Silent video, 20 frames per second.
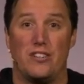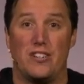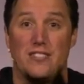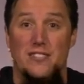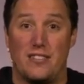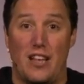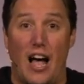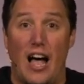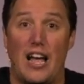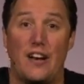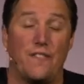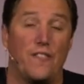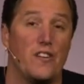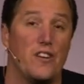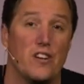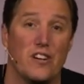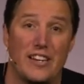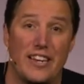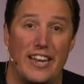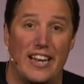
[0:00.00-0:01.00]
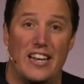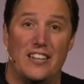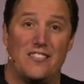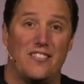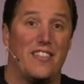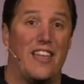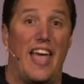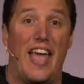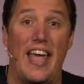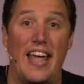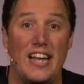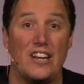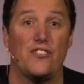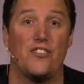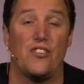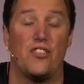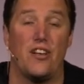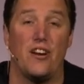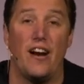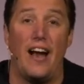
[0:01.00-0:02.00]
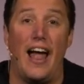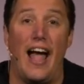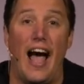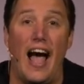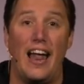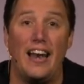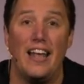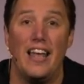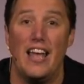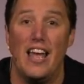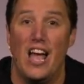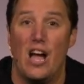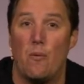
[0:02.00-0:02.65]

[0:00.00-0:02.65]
designed for your kids and the age that they're at.